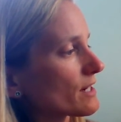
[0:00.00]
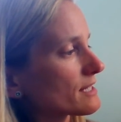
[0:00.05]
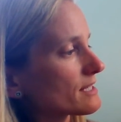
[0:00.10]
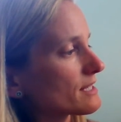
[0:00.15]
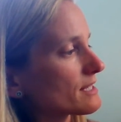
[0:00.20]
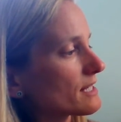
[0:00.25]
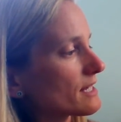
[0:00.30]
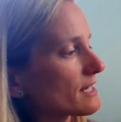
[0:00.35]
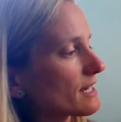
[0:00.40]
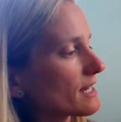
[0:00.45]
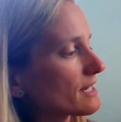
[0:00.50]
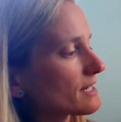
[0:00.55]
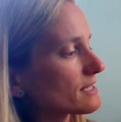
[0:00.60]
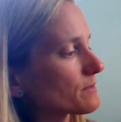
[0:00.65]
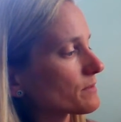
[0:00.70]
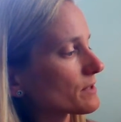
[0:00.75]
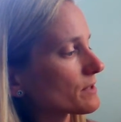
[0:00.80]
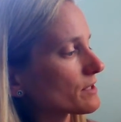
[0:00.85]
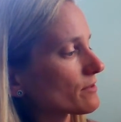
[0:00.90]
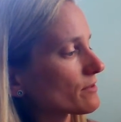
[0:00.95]
see the x,
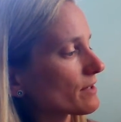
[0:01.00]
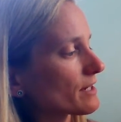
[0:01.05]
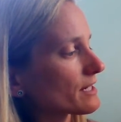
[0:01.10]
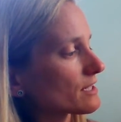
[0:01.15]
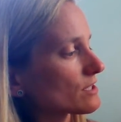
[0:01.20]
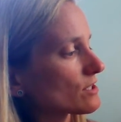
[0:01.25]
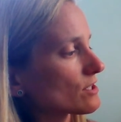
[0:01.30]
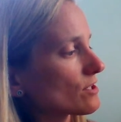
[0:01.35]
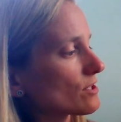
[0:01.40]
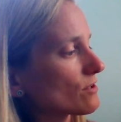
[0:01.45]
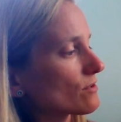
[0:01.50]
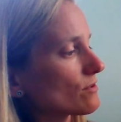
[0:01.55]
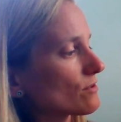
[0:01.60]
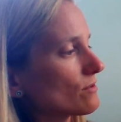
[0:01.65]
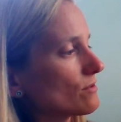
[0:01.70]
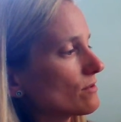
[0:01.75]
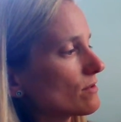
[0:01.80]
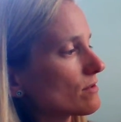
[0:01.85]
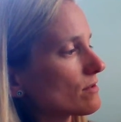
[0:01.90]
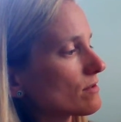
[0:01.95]
I'm going to write a
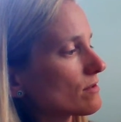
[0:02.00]
2.